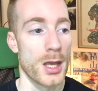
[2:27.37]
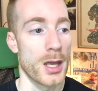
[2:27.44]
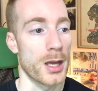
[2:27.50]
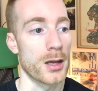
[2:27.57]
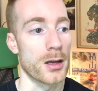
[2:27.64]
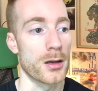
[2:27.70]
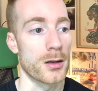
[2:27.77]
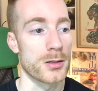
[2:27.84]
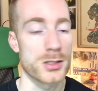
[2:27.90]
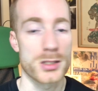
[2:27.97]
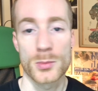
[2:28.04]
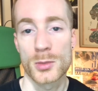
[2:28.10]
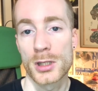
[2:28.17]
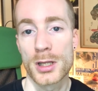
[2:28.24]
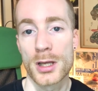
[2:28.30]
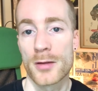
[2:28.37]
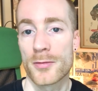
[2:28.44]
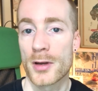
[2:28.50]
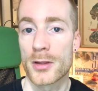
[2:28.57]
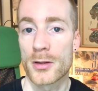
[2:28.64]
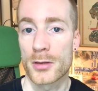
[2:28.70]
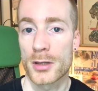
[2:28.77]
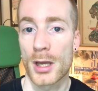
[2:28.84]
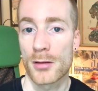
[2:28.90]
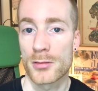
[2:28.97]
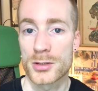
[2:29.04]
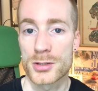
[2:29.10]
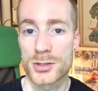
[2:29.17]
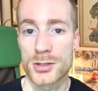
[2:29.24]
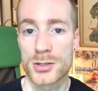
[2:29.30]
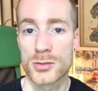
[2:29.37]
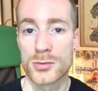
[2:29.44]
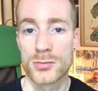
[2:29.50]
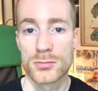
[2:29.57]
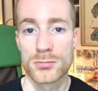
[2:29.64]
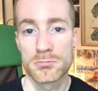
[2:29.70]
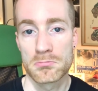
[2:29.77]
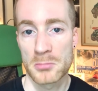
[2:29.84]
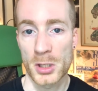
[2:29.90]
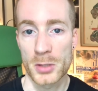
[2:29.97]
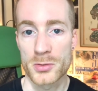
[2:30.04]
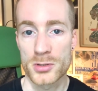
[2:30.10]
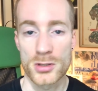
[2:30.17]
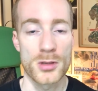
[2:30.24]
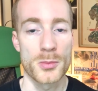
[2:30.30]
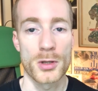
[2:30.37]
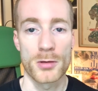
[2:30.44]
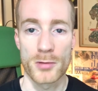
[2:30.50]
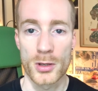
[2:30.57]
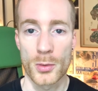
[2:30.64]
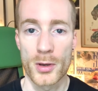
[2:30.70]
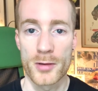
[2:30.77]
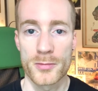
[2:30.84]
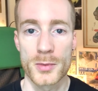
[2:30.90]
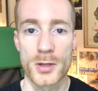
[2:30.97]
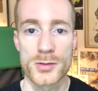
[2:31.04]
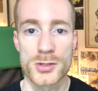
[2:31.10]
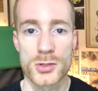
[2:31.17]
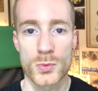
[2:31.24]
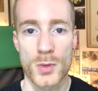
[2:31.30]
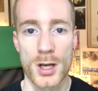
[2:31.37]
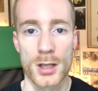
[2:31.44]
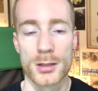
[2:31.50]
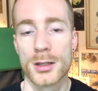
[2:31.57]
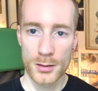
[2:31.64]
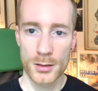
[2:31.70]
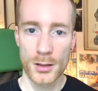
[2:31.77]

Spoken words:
And similarly, if other characters are too close to them, they'll run away from those as well.